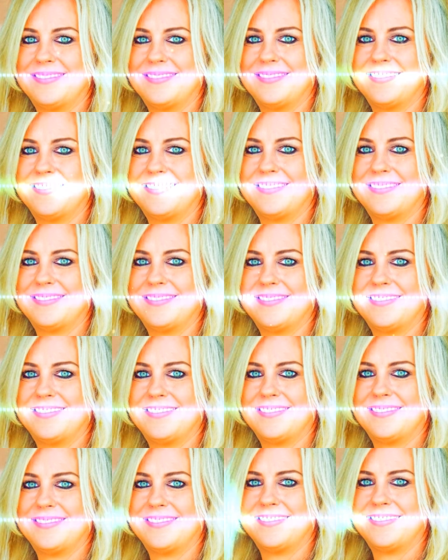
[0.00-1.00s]
did
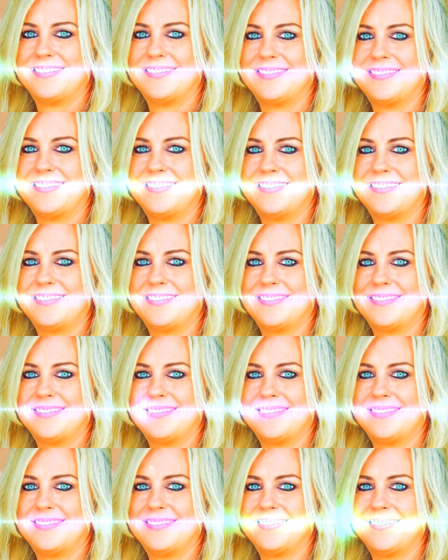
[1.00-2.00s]
you ever
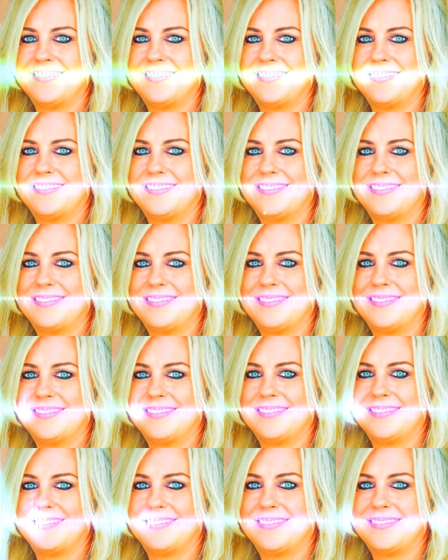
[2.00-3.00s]
lose hope
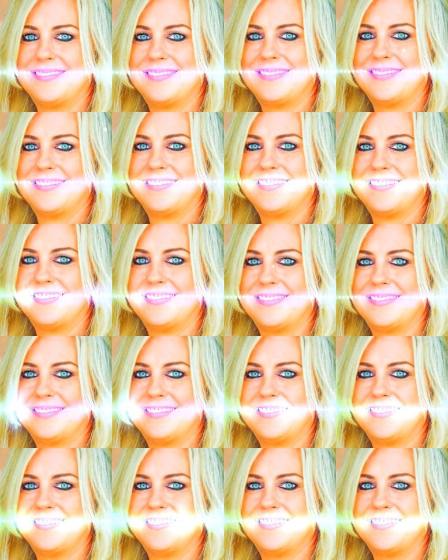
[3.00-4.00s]
that there was
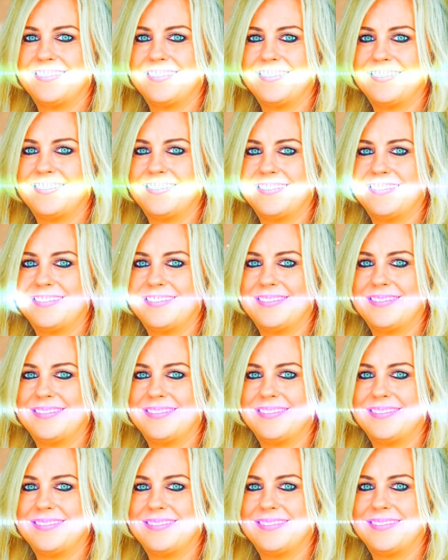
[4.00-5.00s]
nothing better out there
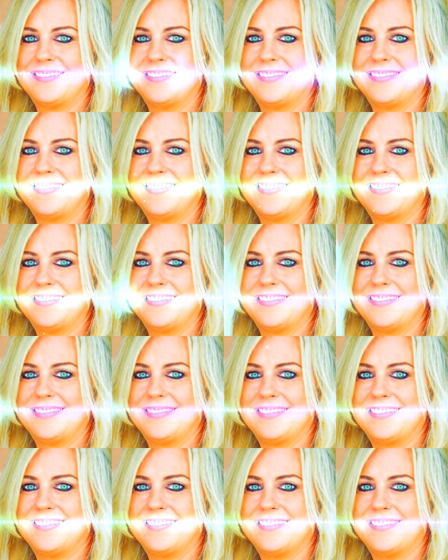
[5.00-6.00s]
for you? Are you stuck in
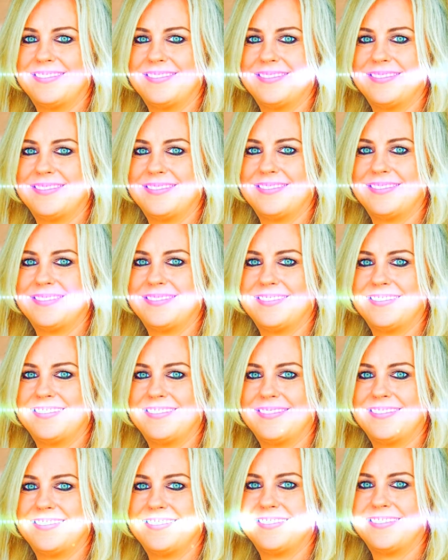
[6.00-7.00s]
a job that you really
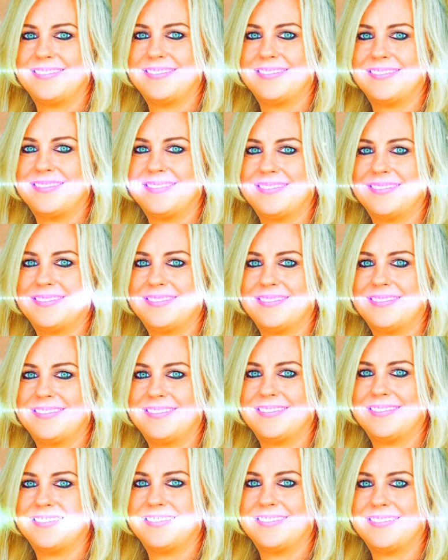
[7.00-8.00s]
don't like because you
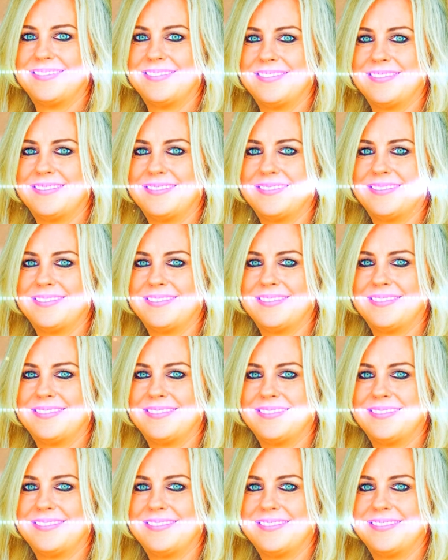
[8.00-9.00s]
actually
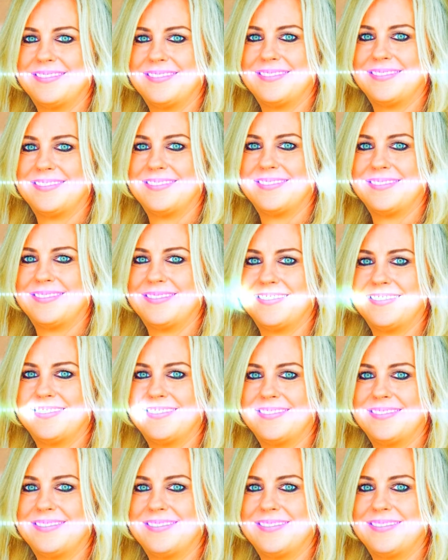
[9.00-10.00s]
think that there's nothing
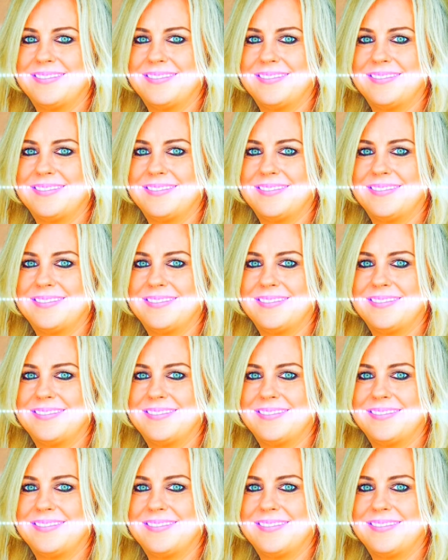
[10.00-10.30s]
better for you?